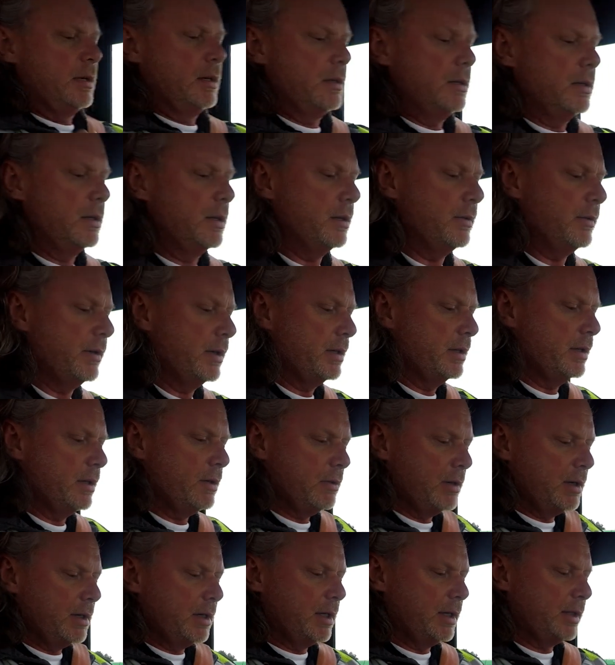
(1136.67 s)
There we
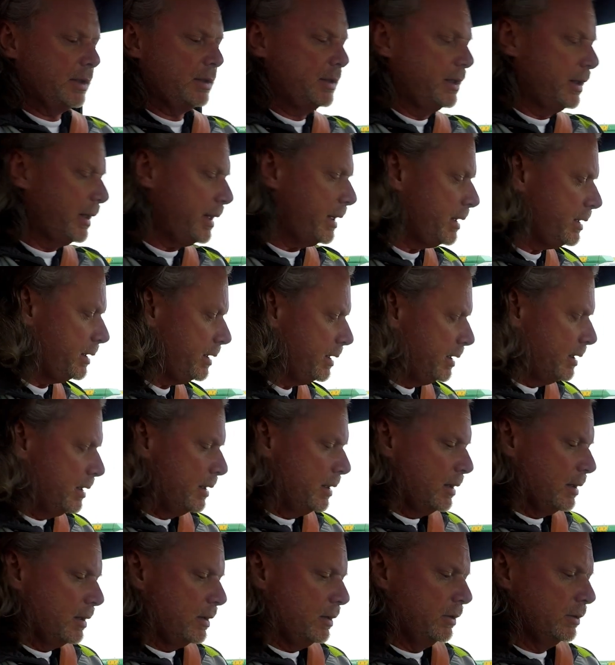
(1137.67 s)
go, I like that.
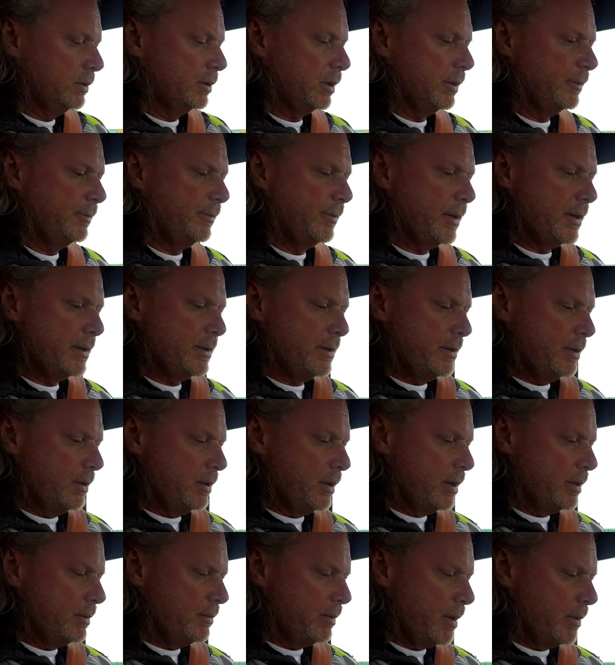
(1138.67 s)
Close our front
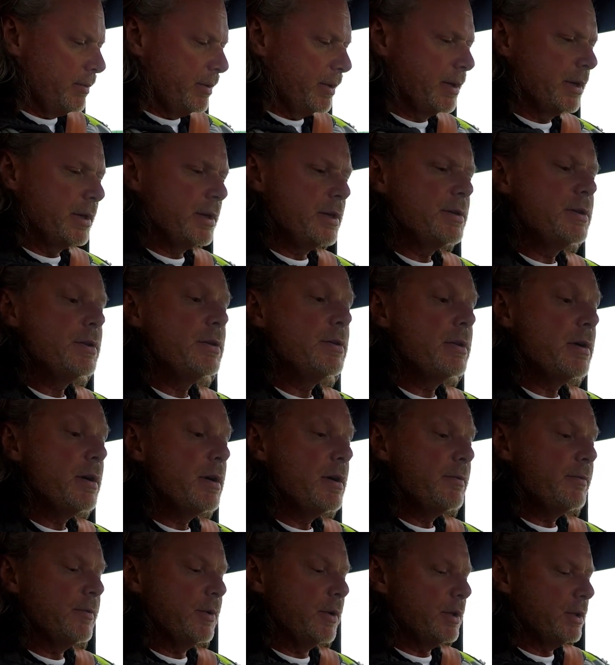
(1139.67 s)
door, and what we're gonna do
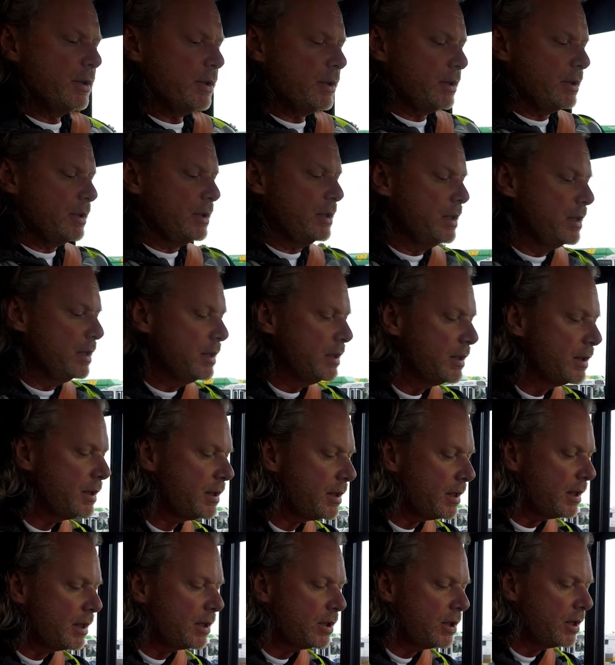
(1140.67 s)
first is
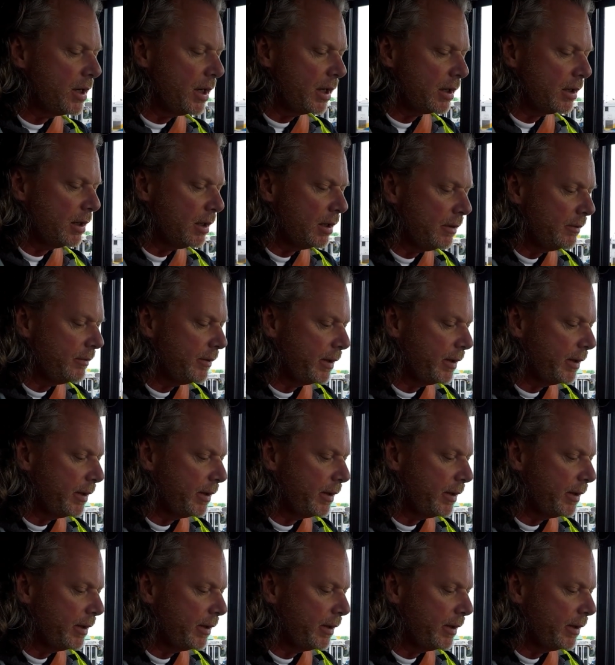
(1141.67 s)
a check of